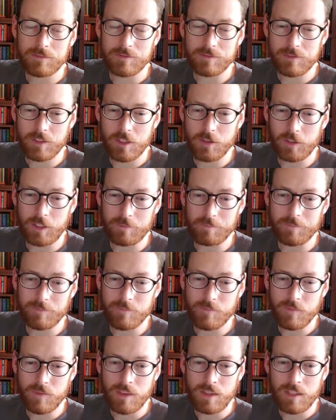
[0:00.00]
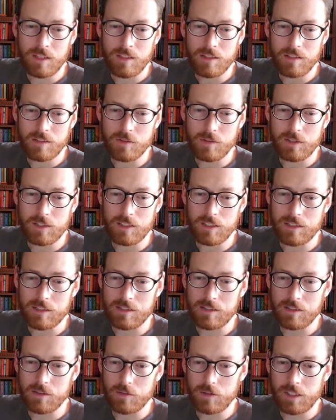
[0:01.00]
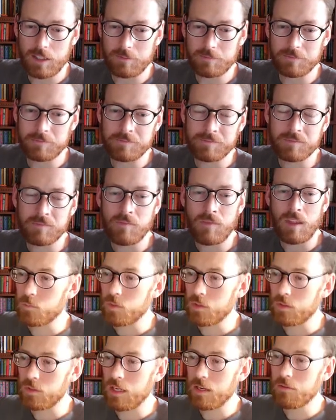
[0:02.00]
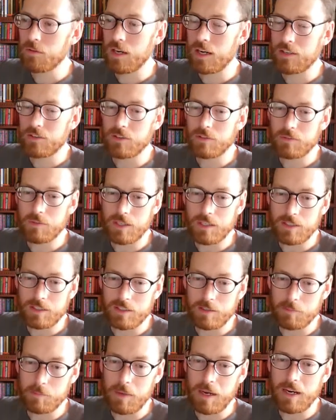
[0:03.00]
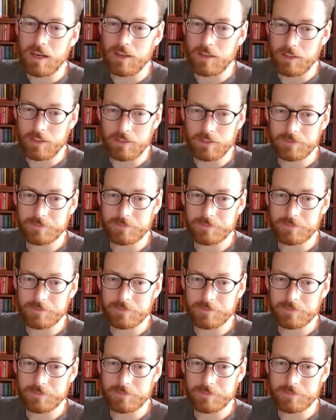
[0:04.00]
Okay, so it thinks it's okay. So now we're actually ready to compare